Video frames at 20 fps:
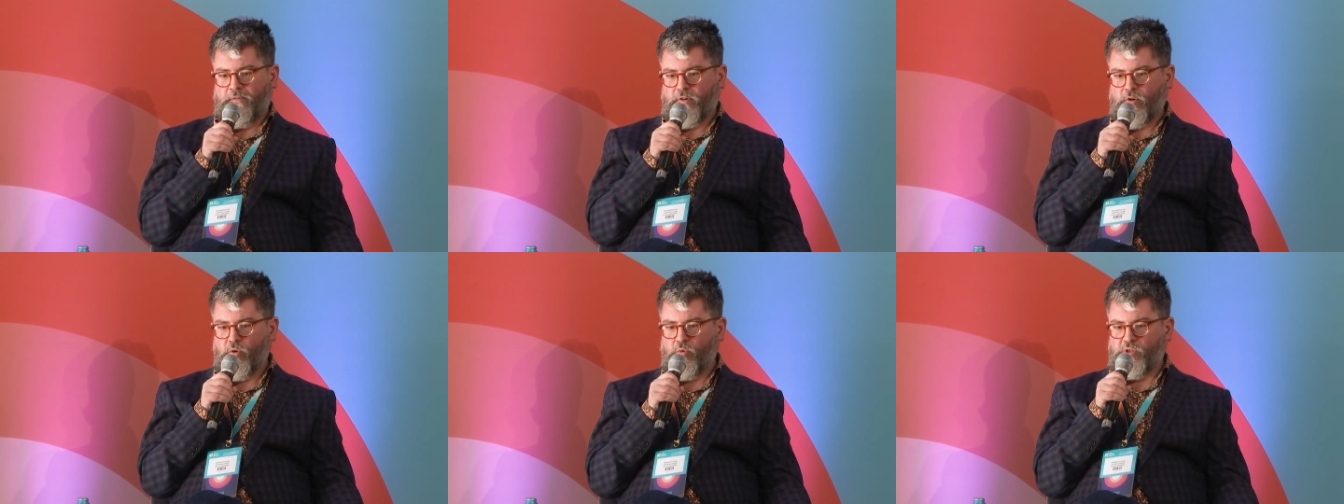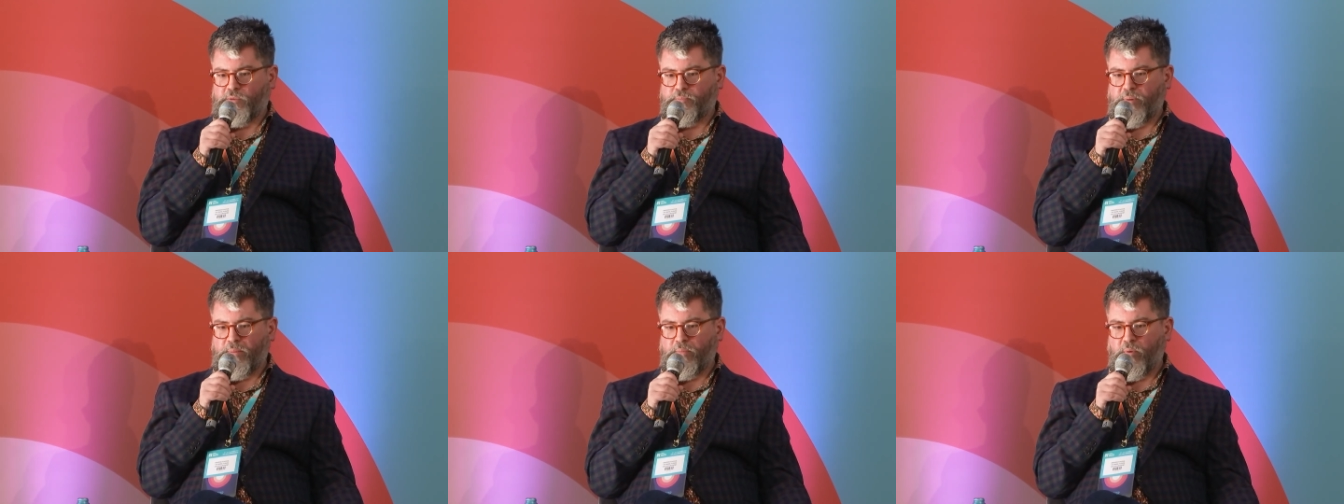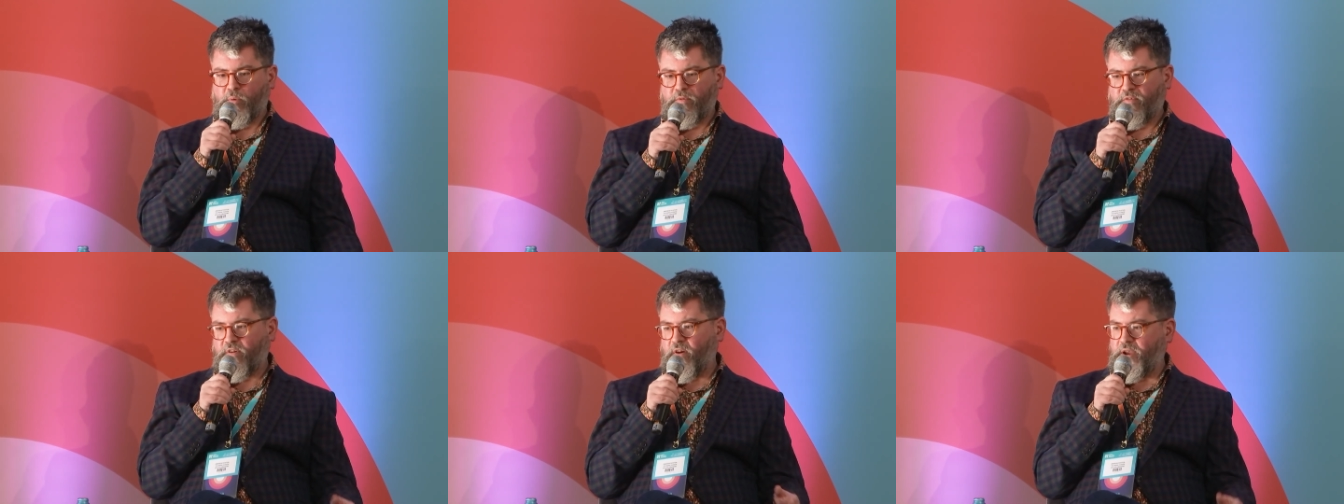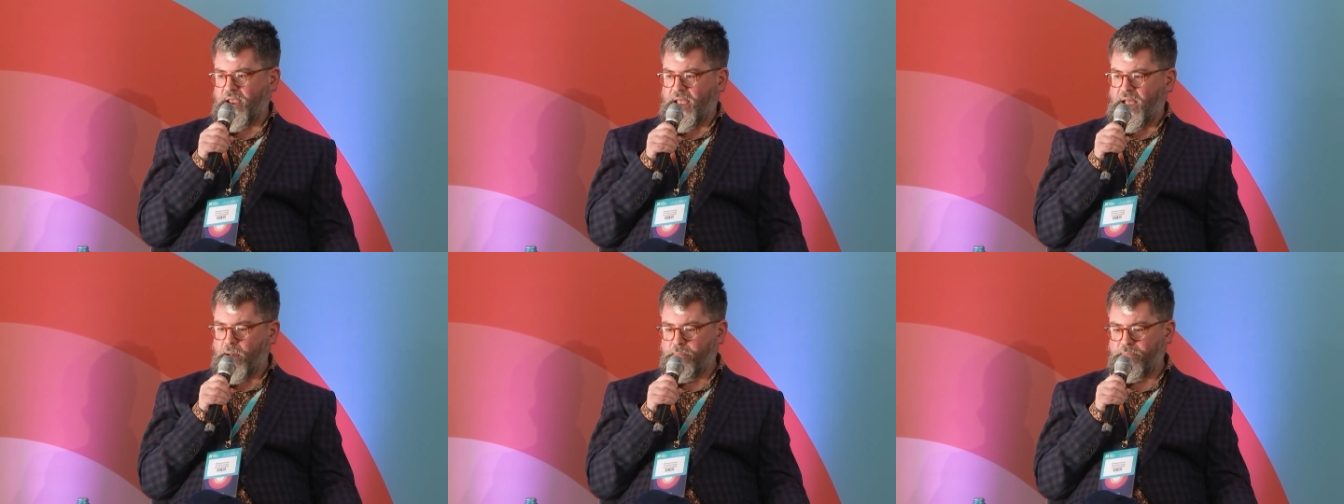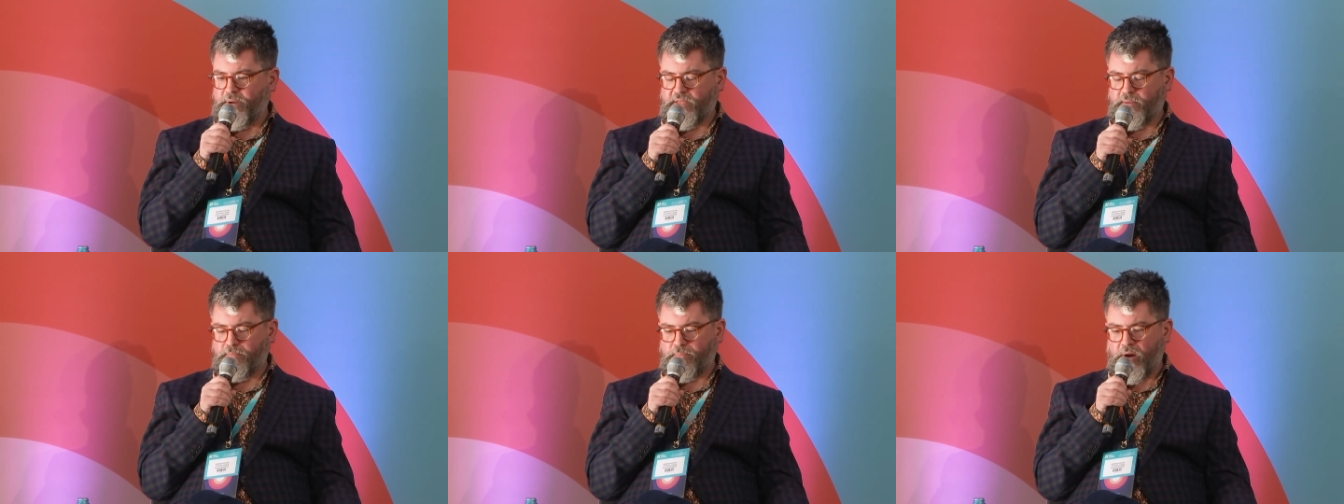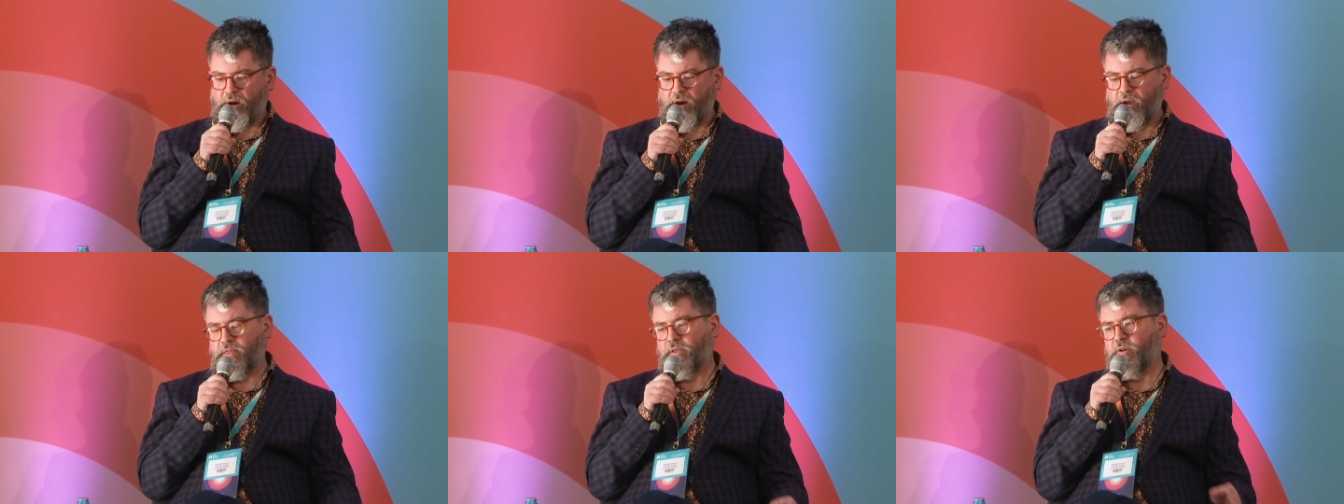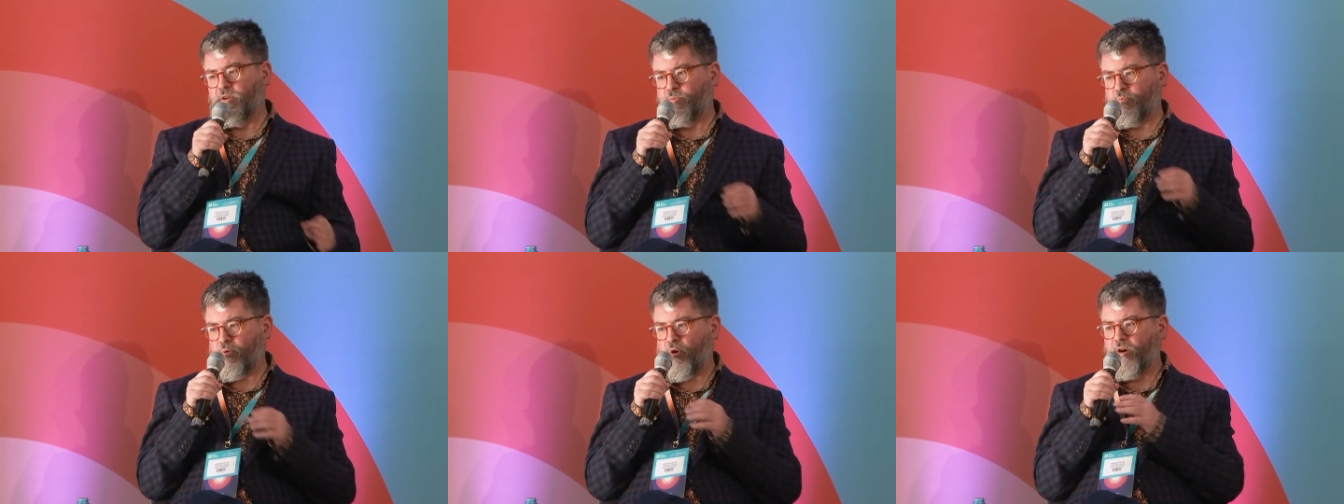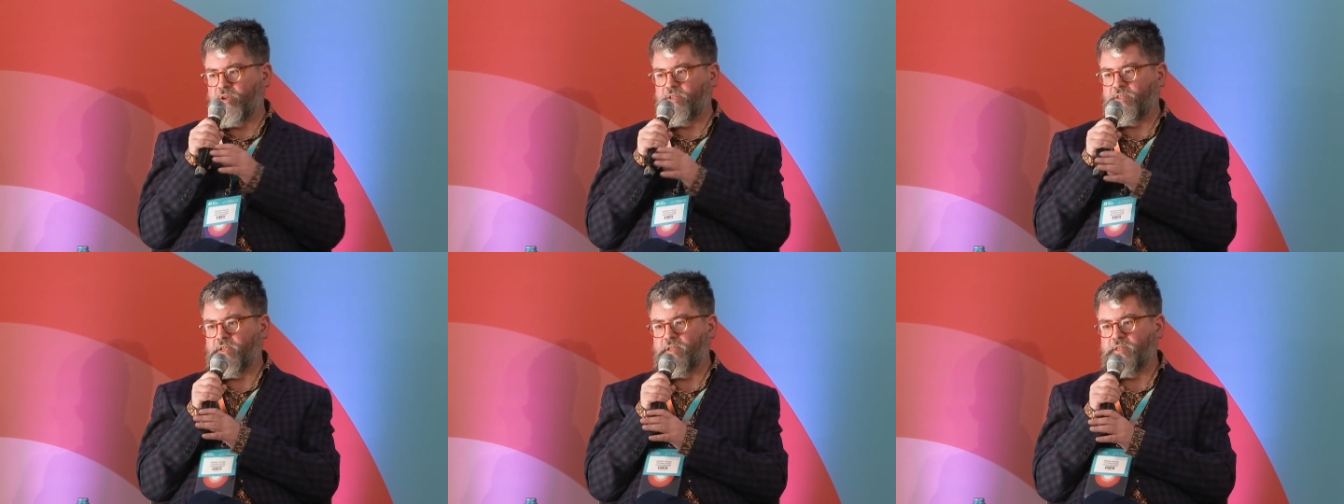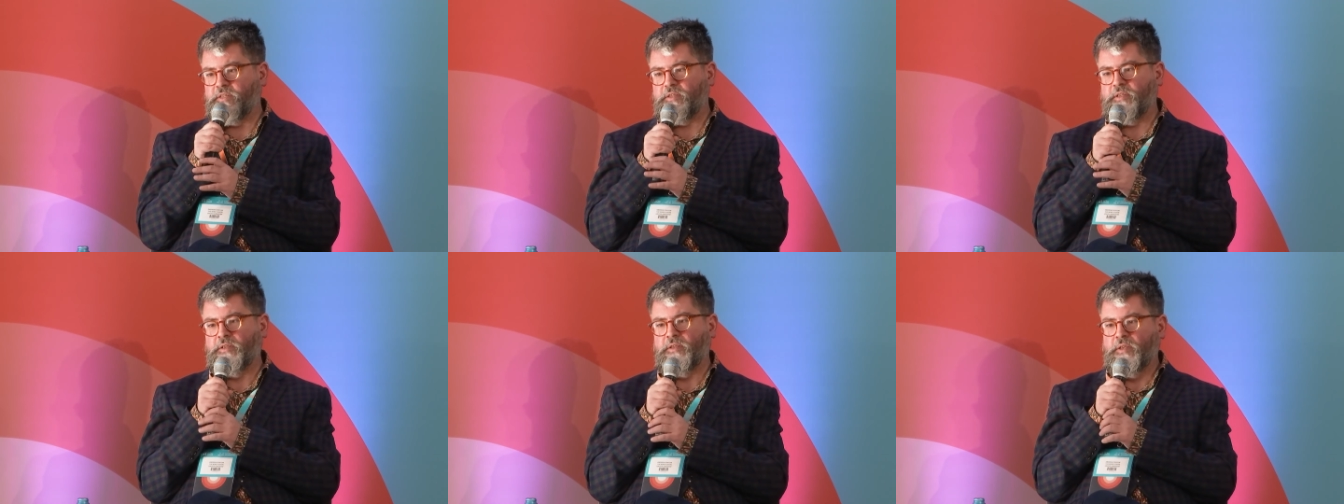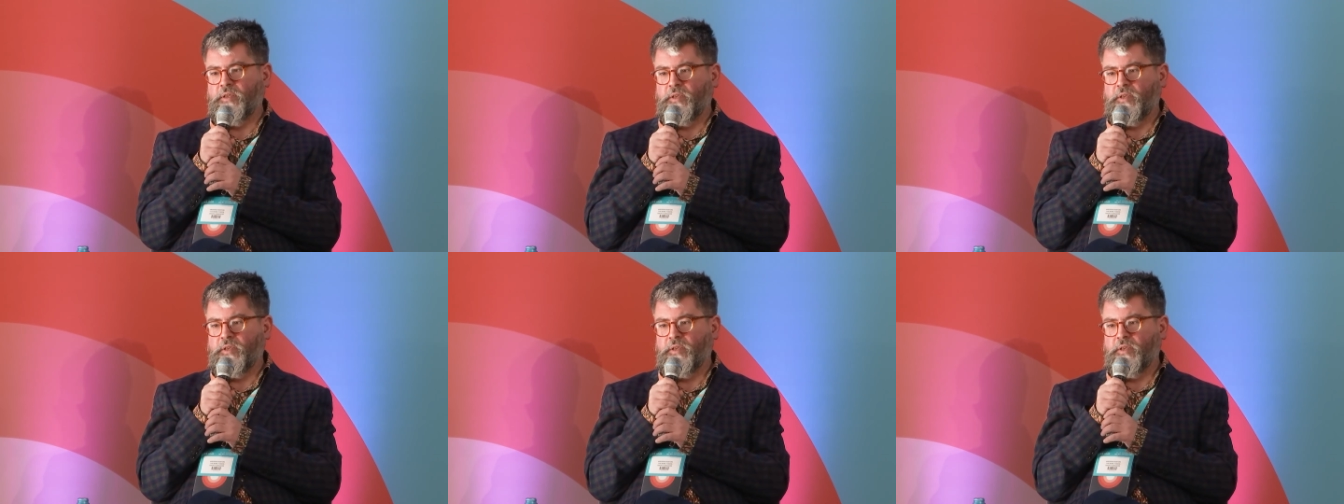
course, people were very happy to buy at those prices.